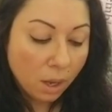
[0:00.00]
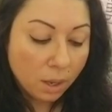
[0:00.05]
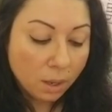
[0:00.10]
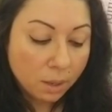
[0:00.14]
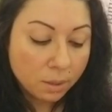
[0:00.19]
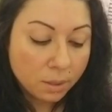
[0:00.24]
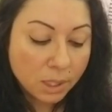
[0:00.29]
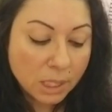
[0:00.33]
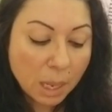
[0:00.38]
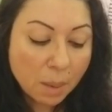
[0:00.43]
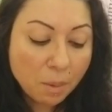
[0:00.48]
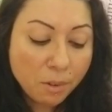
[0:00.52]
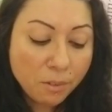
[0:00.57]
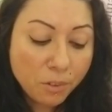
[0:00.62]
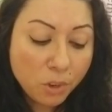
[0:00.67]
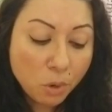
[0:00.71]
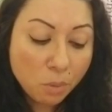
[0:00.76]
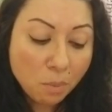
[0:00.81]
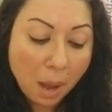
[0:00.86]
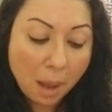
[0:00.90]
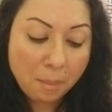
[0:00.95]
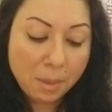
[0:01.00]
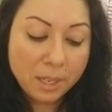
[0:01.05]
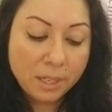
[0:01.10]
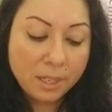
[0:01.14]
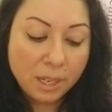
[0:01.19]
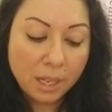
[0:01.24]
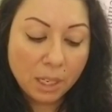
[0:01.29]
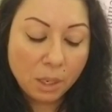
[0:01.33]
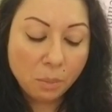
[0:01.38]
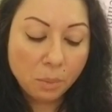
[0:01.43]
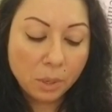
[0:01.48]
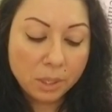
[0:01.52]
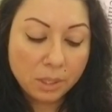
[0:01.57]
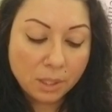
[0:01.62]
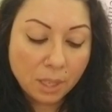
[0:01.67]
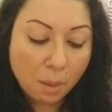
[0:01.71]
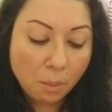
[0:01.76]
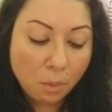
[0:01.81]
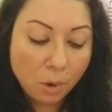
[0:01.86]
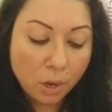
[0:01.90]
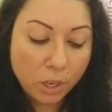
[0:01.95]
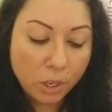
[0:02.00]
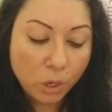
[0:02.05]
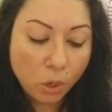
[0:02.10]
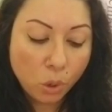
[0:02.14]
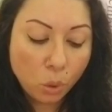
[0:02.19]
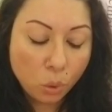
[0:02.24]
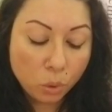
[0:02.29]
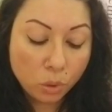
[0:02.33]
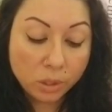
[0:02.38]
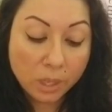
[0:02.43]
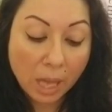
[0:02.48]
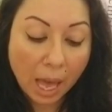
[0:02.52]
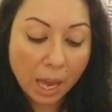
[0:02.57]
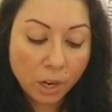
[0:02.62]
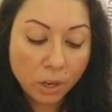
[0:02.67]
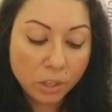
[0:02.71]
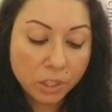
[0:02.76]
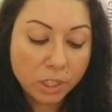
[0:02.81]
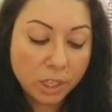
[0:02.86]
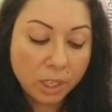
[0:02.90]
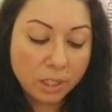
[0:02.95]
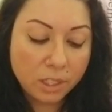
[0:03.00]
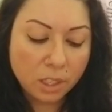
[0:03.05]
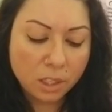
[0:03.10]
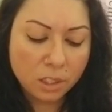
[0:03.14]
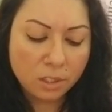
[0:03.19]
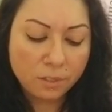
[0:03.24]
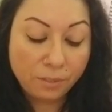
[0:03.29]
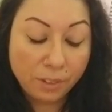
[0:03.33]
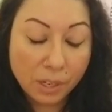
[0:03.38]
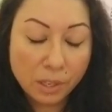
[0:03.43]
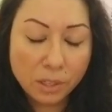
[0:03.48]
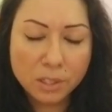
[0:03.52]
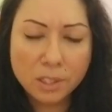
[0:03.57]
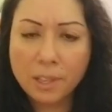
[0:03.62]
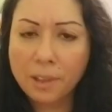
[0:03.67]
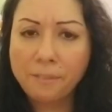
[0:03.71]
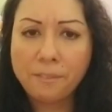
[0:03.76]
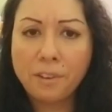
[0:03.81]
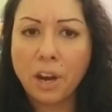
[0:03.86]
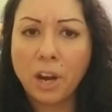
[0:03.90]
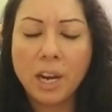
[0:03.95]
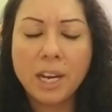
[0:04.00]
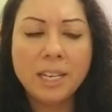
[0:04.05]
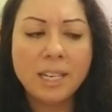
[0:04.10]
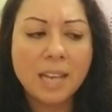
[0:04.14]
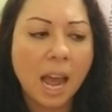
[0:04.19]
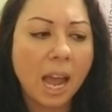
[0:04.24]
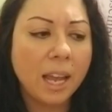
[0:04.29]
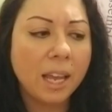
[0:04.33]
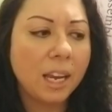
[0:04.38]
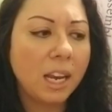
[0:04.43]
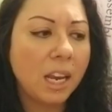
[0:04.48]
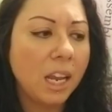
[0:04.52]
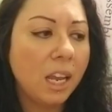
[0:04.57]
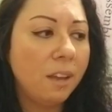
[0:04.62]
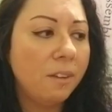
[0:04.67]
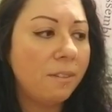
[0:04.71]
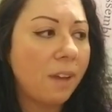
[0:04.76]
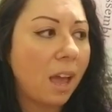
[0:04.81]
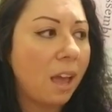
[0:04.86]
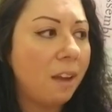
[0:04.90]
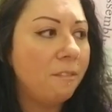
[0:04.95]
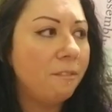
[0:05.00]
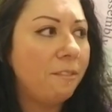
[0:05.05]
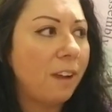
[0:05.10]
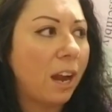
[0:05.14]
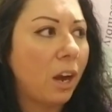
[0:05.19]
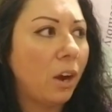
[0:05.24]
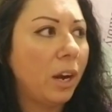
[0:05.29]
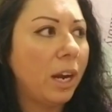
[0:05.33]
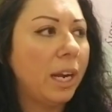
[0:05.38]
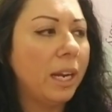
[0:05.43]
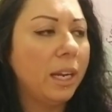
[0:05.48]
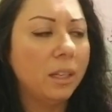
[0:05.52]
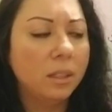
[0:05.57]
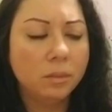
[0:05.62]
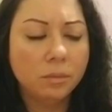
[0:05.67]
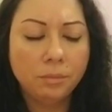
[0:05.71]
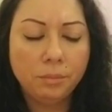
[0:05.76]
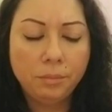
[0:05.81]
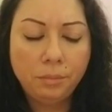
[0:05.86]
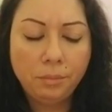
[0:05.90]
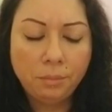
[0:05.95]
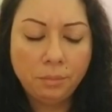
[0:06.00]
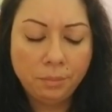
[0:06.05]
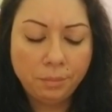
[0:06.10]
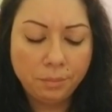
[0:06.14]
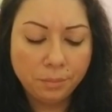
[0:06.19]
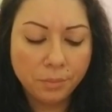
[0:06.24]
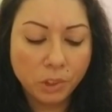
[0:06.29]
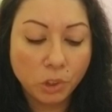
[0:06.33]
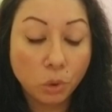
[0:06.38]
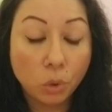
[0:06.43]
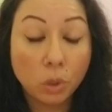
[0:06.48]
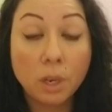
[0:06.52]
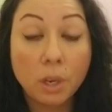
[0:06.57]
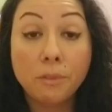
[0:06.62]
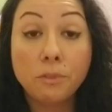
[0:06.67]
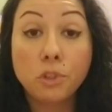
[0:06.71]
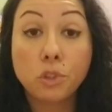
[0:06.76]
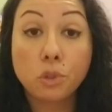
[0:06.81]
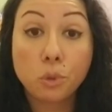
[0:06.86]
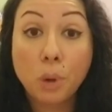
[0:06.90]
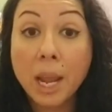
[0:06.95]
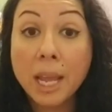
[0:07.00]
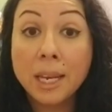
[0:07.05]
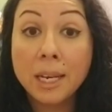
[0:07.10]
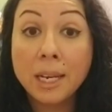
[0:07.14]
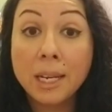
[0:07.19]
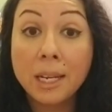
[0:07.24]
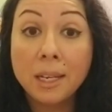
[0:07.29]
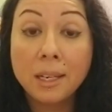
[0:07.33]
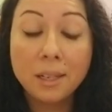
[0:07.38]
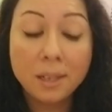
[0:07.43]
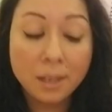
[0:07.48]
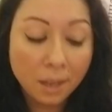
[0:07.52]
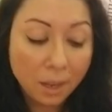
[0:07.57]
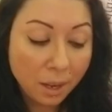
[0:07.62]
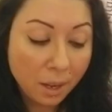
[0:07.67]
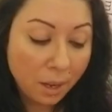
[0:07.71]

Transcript: some of you might be dealing with someone whose energy just feels very negative and very mm, sort of draining.